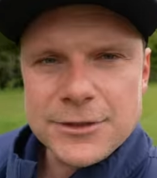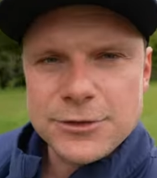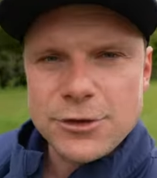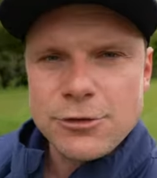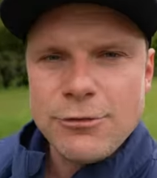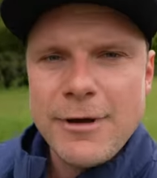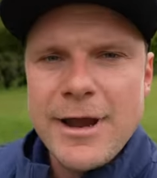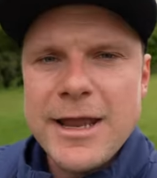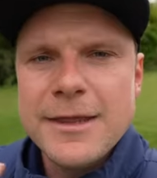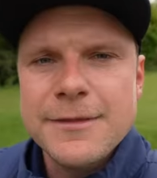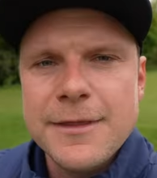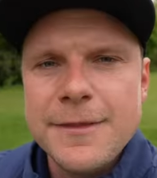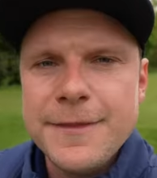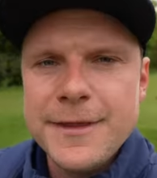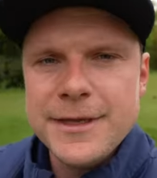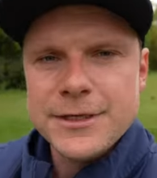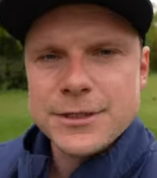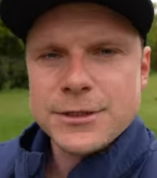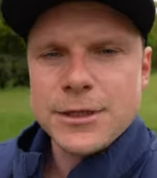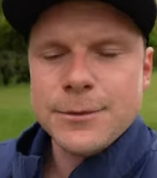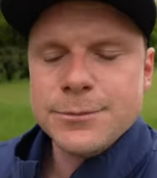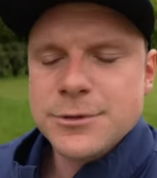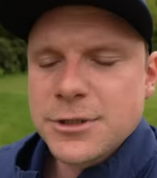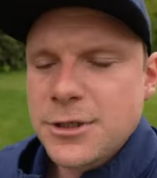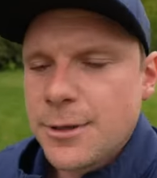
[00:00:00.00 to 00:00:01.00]
it's great that these
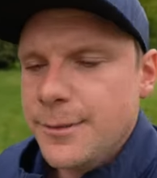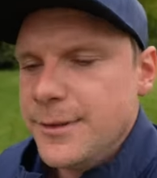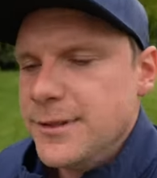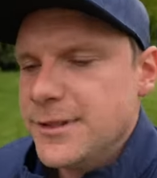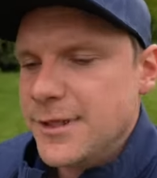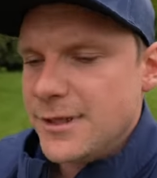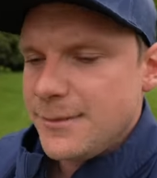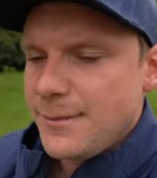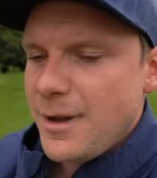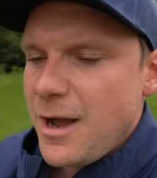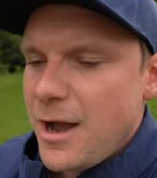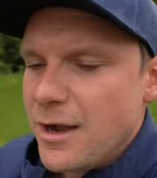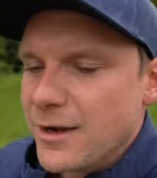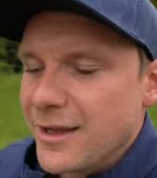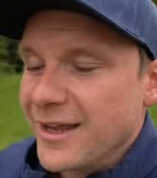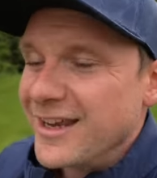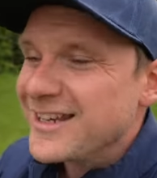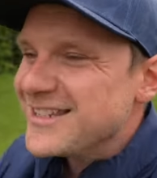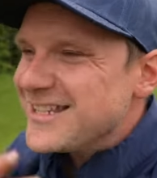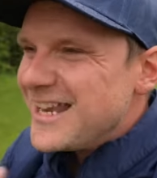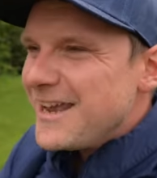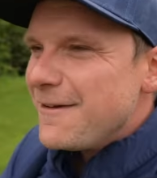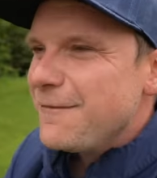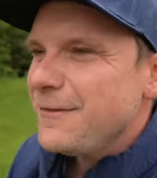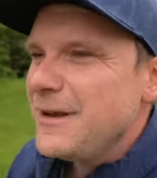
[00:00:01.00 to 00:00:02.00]
clubs are coming to the market,
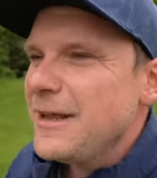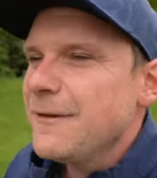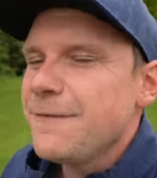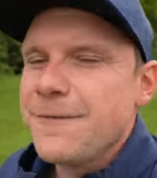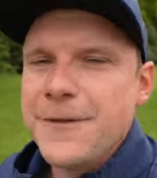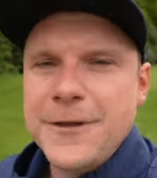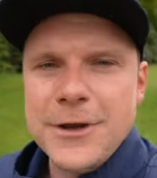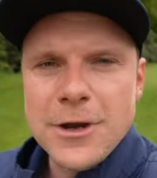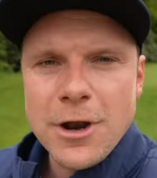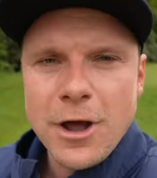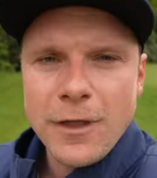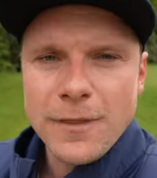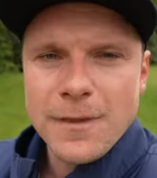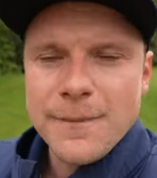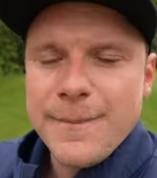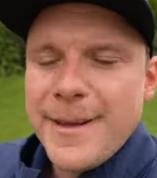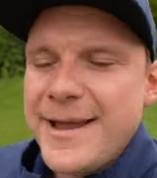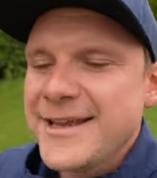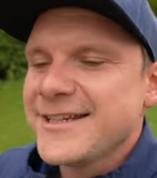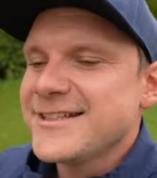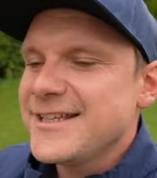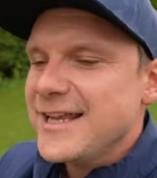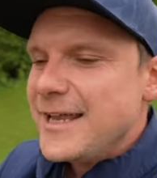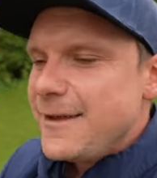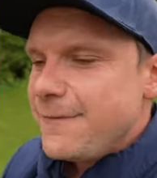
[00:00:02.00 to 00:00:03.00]
because even if they're not the
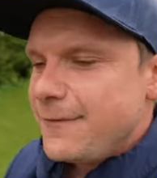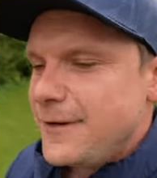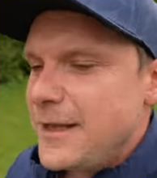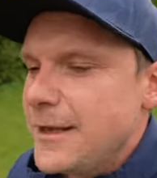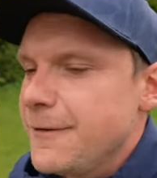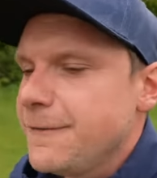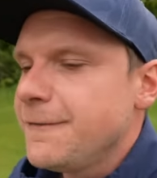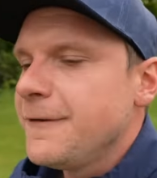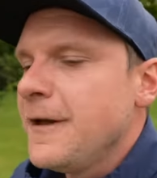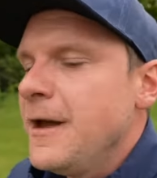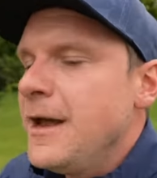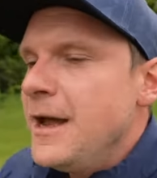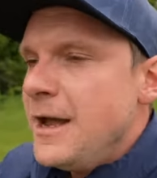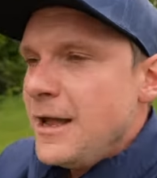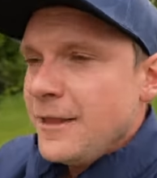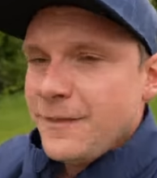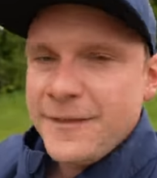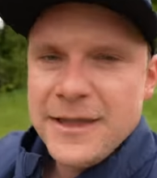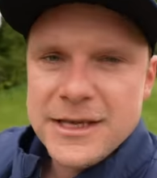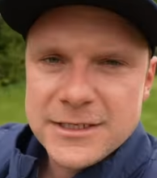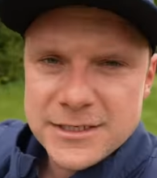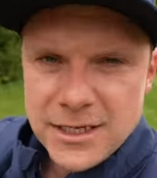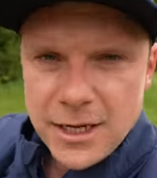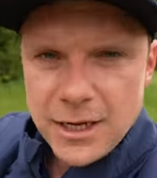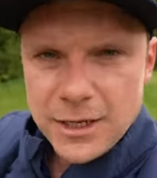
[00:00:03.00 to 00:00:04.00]
best, even if
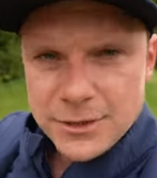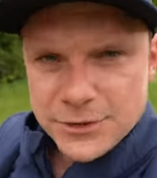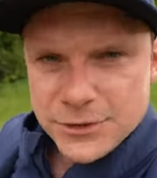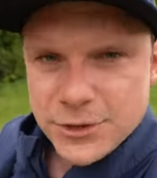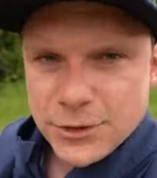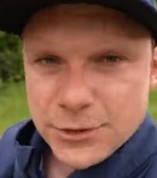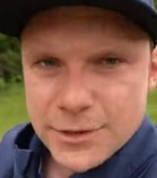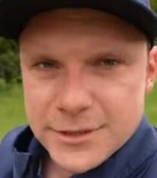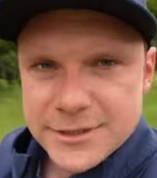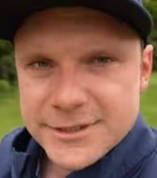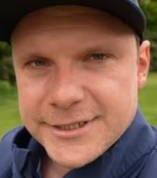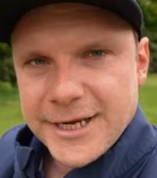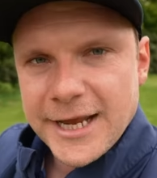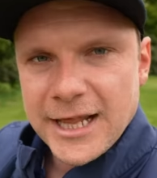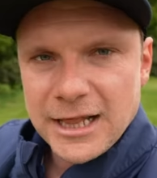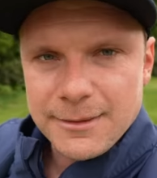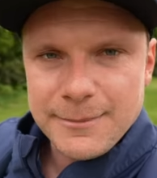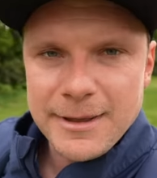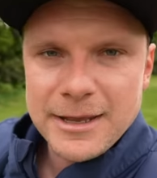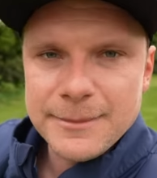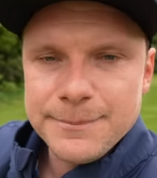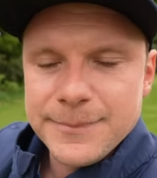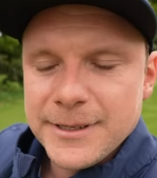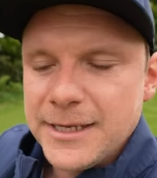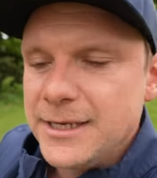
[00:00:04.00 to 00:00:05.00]
these aren't as good as
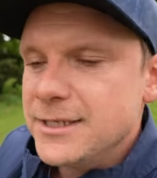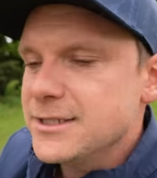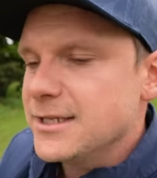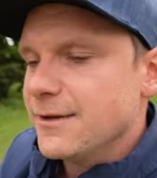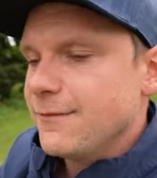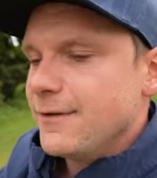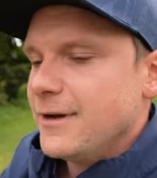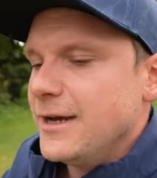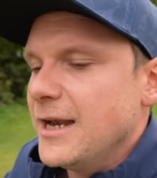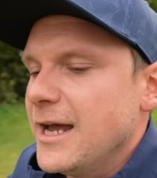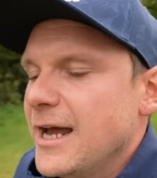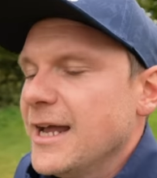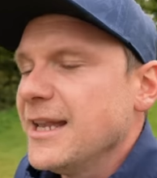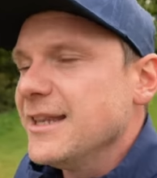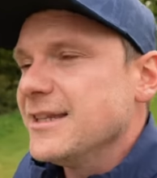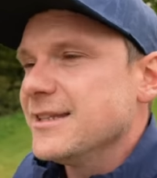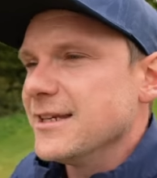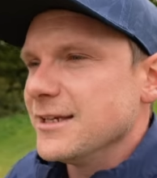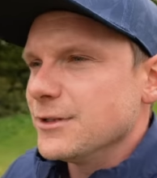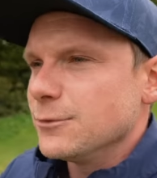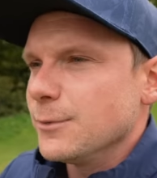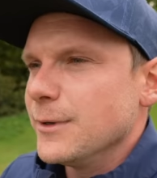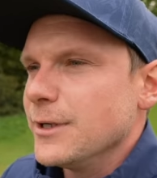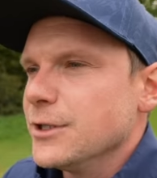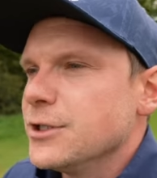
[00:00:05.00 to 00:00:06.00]
TaylorMade
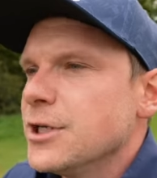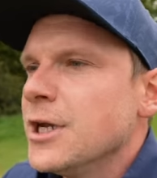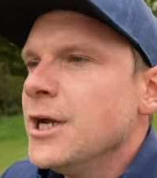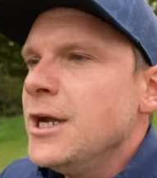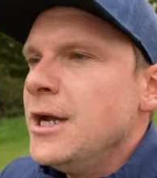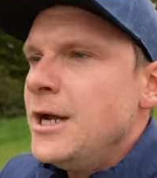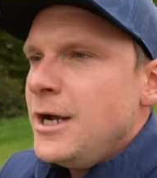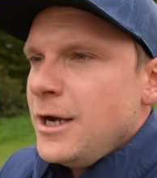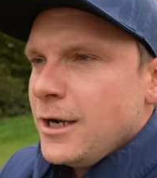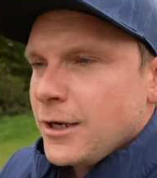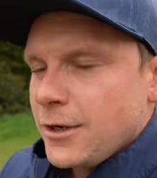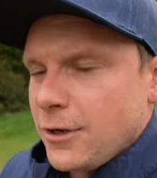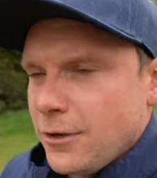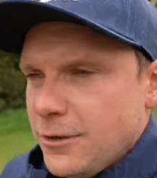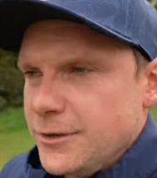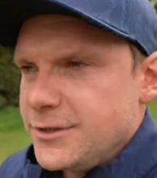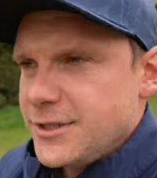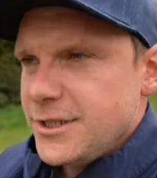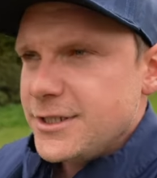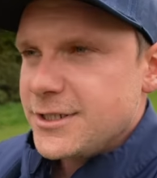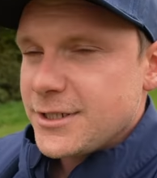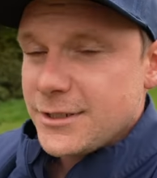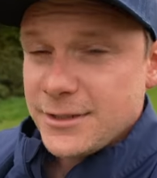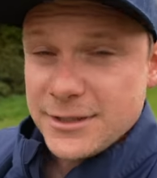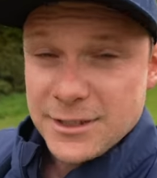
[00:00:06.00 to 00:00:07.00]
P790s, which
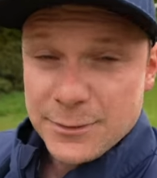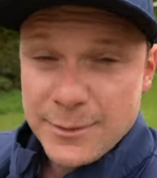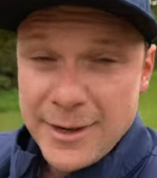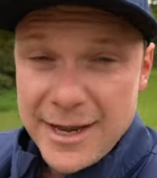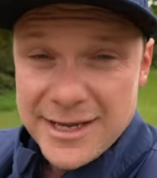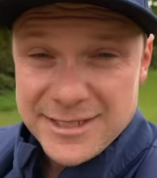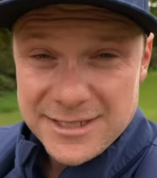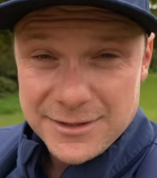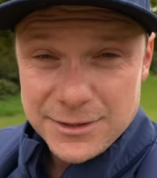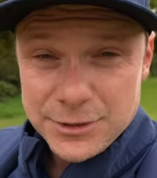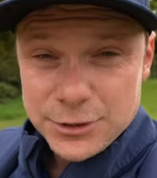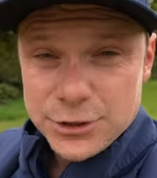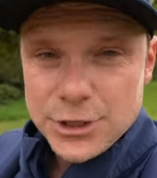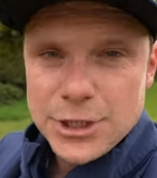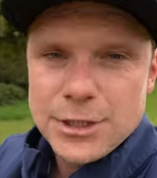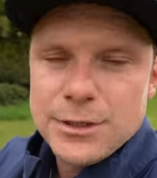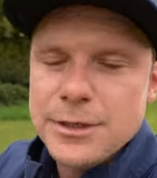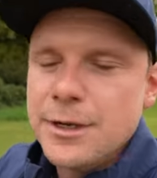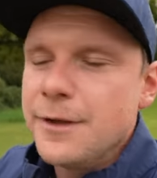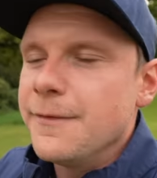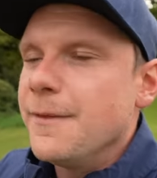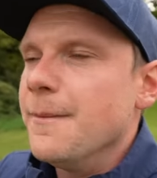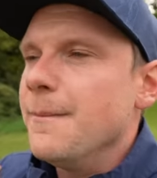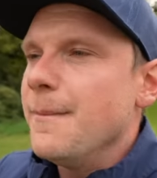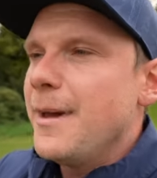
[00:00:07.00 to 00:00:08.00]
consistency-wise in the
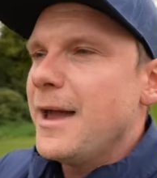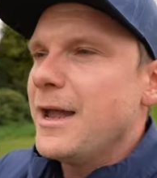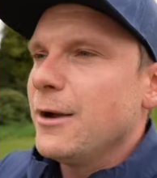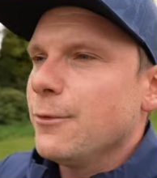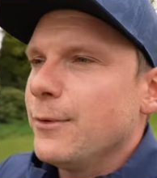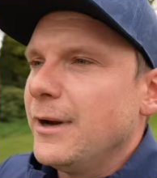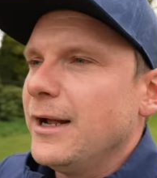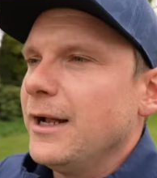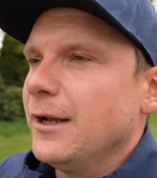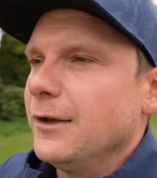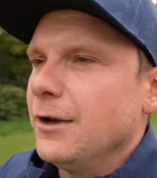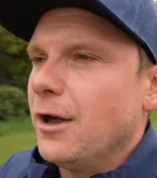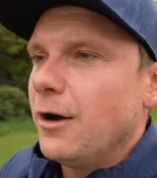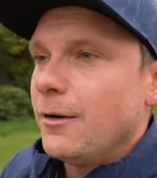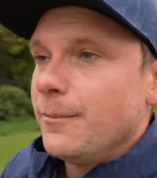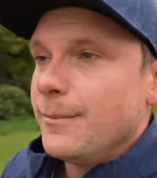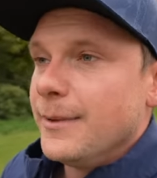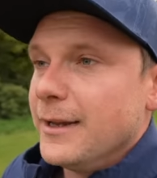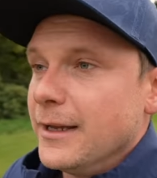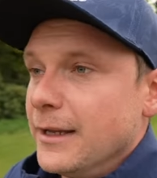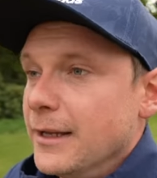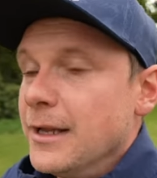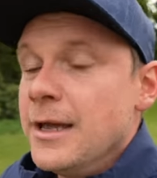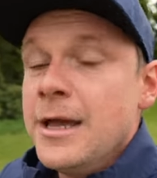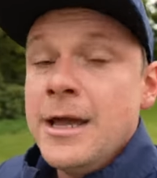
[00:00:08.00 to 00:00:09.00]
studio they may well not
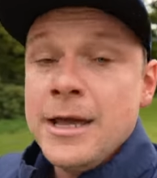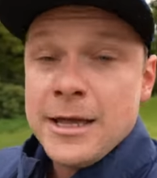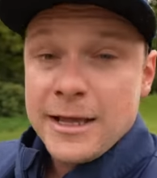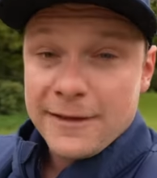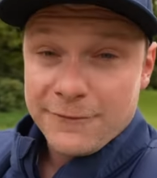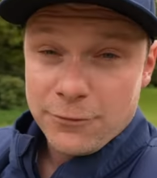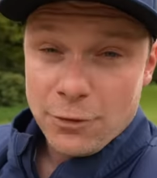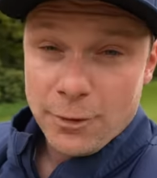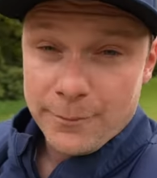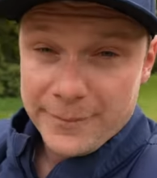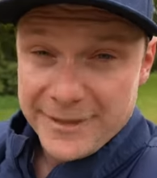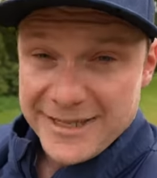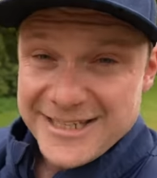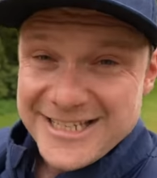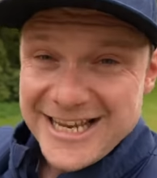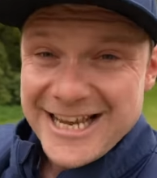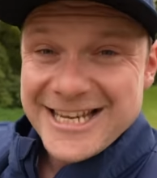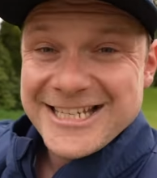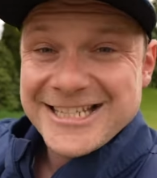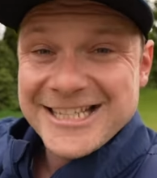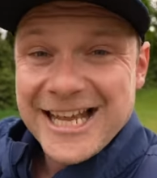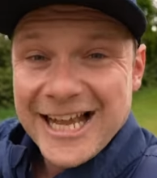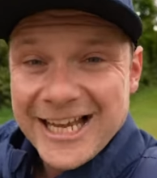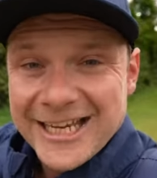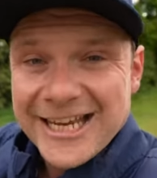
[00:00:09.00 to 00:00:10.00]
be, if you want me to
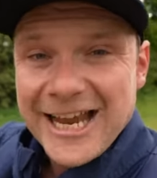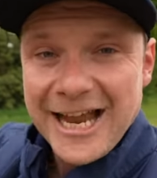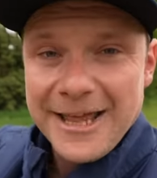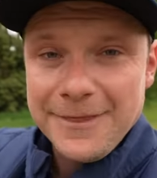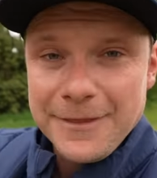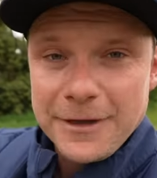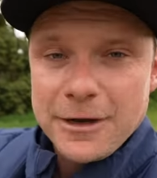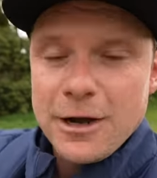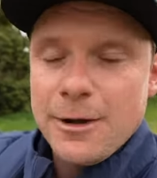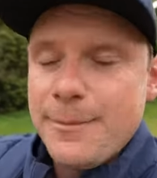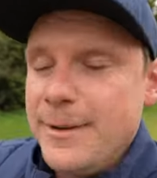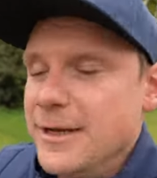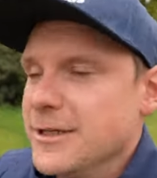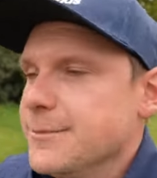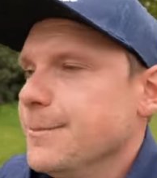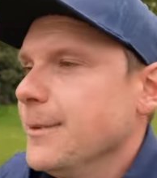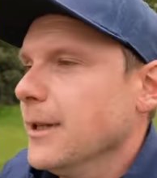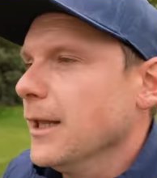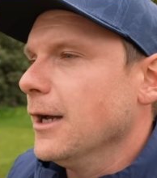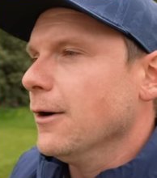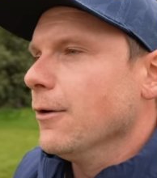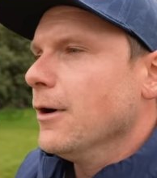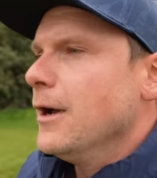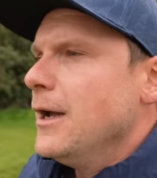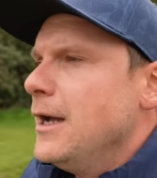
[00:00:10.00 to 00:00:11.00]
test that, get in the comments
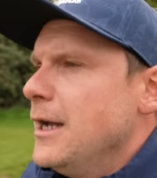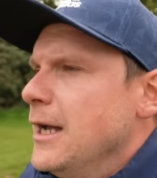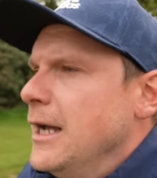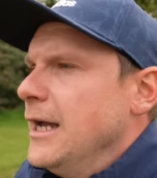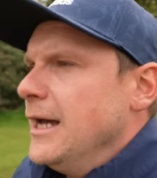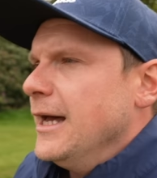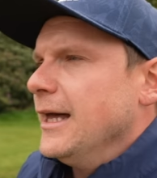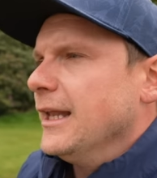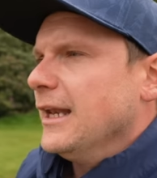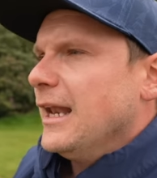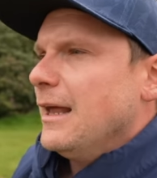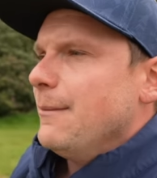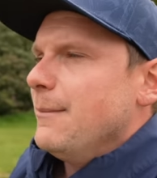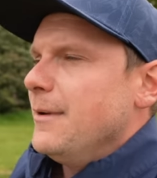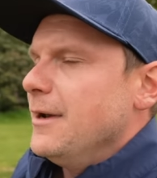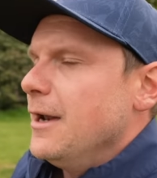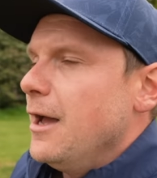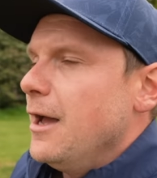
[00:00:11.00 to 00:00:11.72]
below and let me